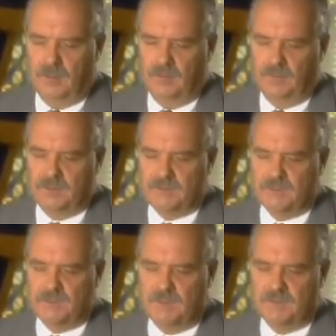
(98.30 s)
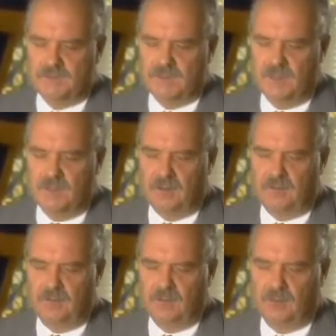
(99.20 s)
Give us this day
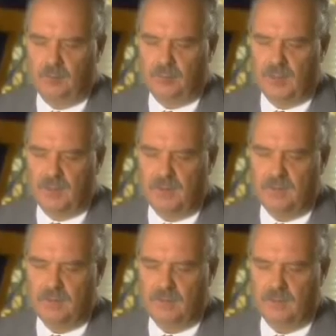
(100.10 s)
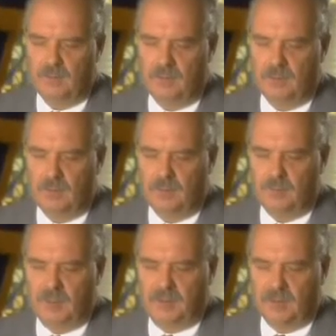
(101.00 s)
our daily bread.
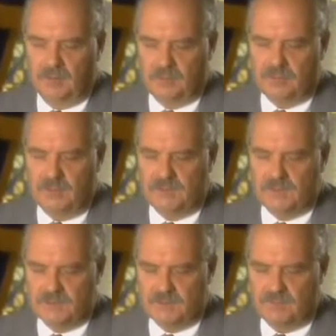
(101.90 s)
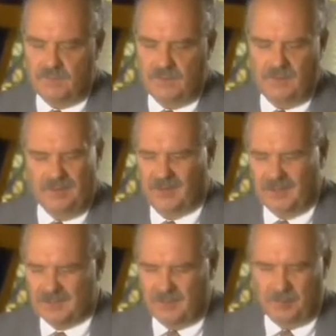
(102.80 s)
My country, 'tis of thee. No,
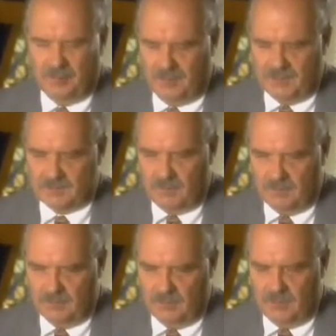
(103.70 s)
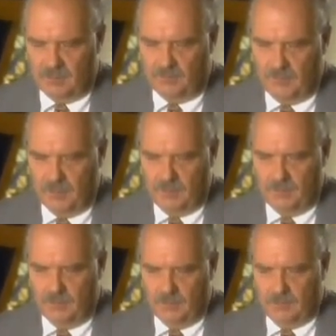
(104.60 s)
that's not a prayer. That's wrong.
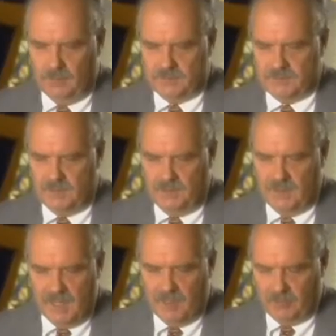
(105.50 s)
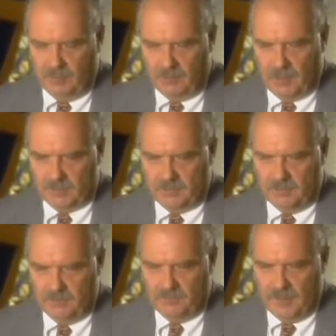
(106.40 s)
Let's see. Yea, though I walk
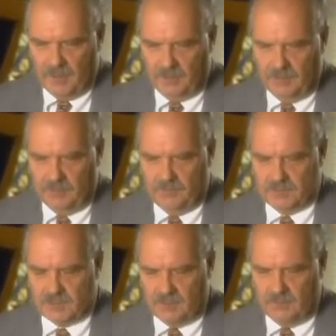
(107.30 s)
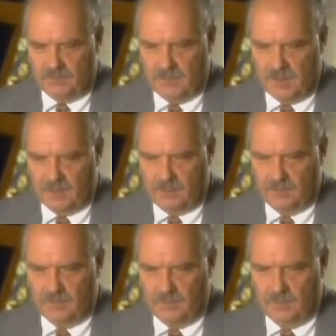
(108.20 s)
through the valley of the shadow of
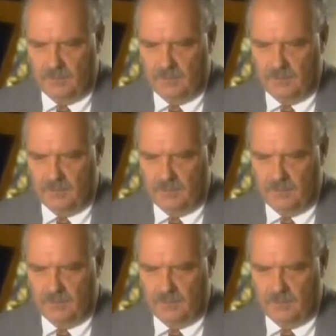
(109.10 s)
death,